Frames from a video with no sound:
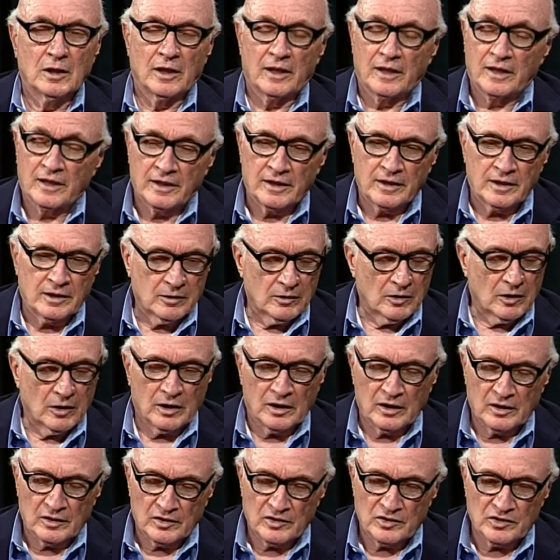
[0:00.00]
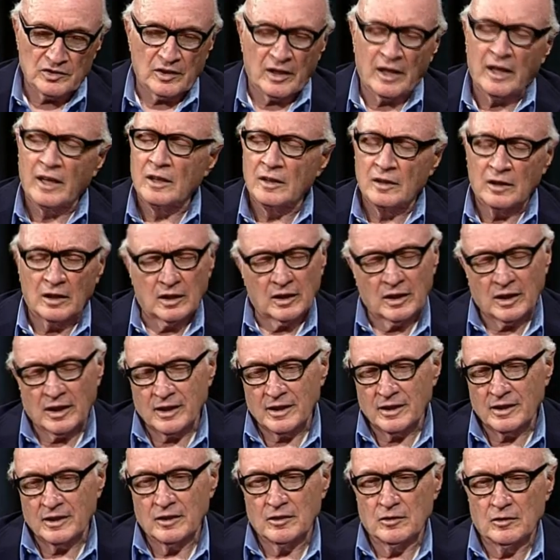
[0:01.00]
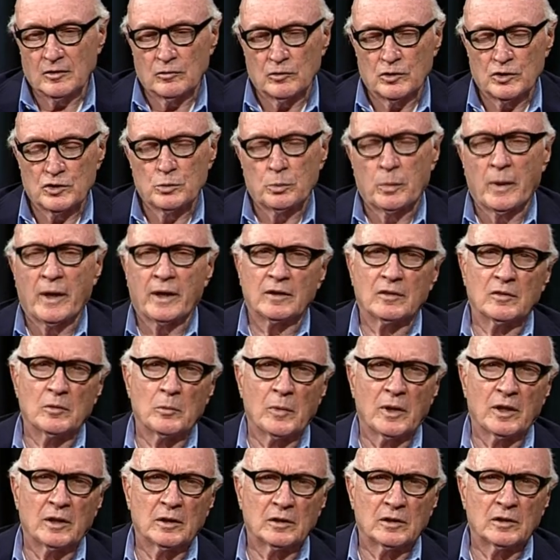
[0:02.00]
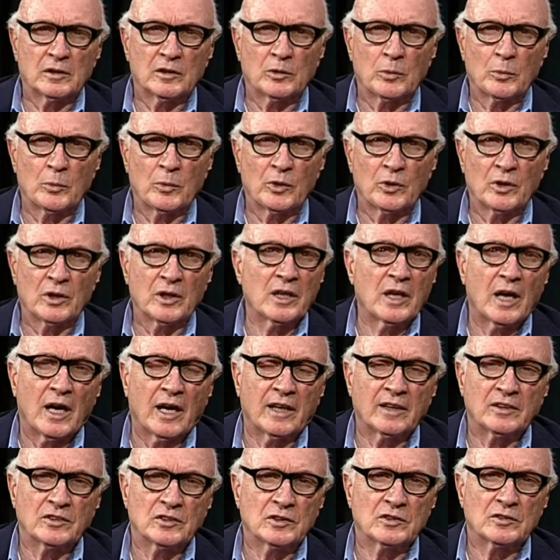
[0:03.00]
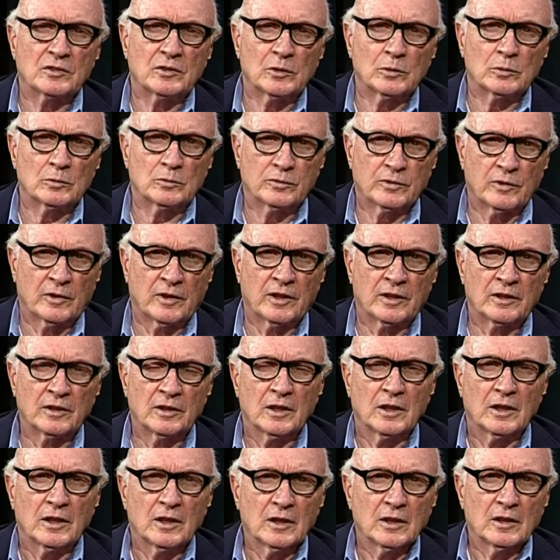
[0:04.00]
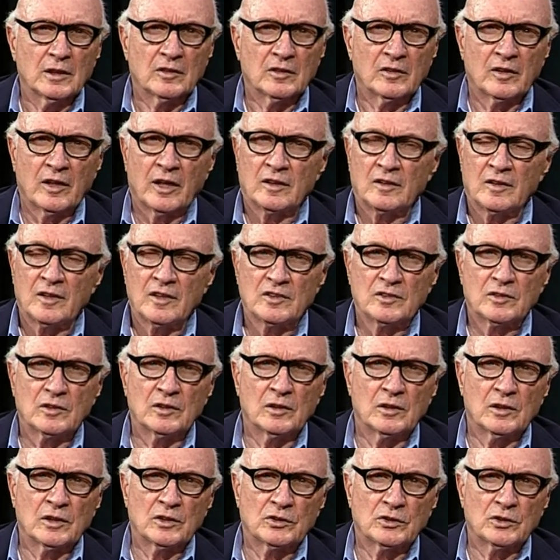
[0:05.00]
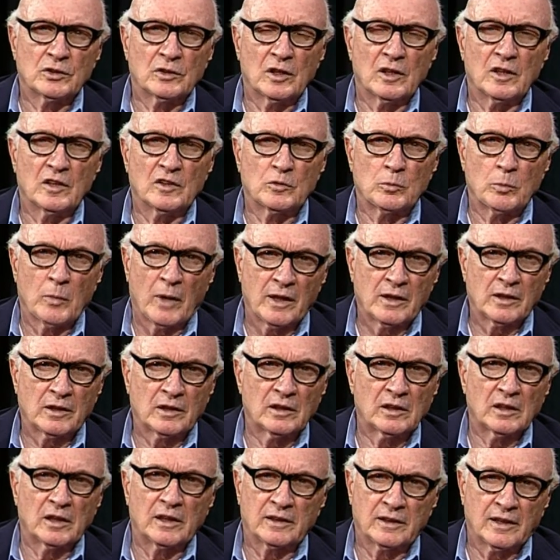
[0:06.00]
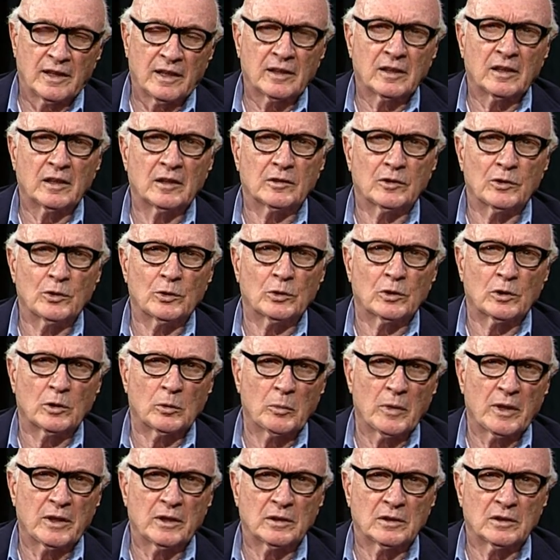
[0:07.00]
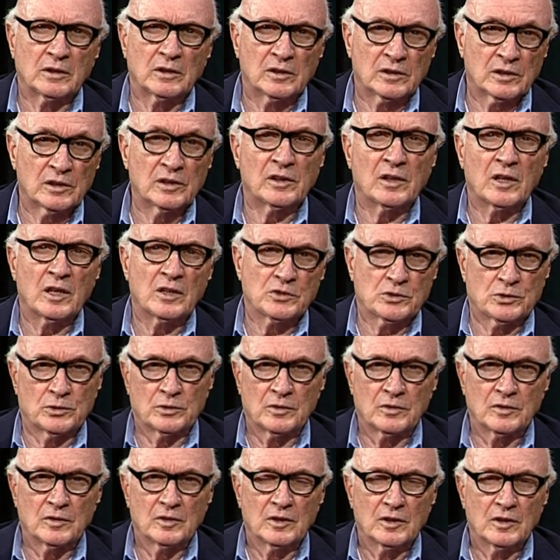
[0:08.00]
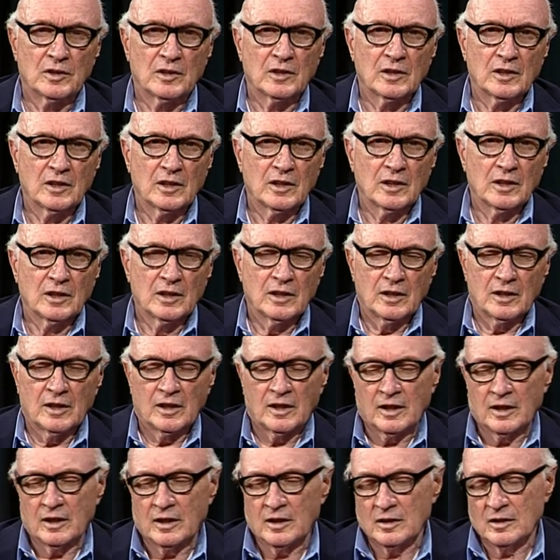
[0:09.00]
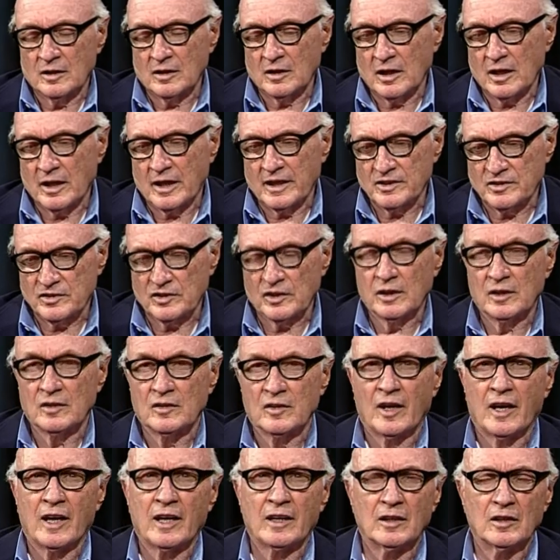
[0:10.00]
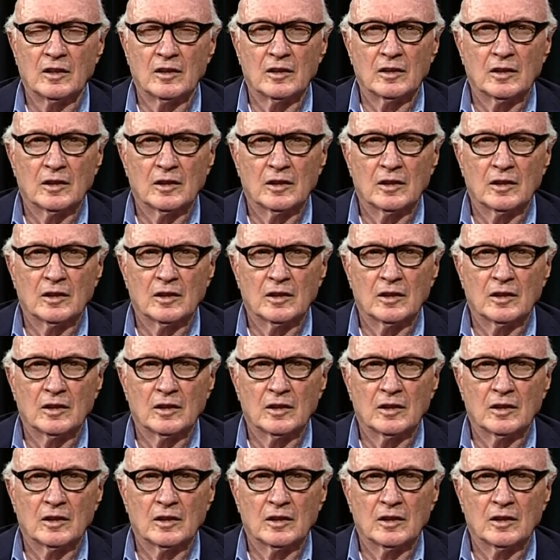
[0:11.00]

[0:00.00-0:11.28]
I understand and I respect the medical community. I just don't find that this condition is medical. I cannot cure a medical condition. And I say that.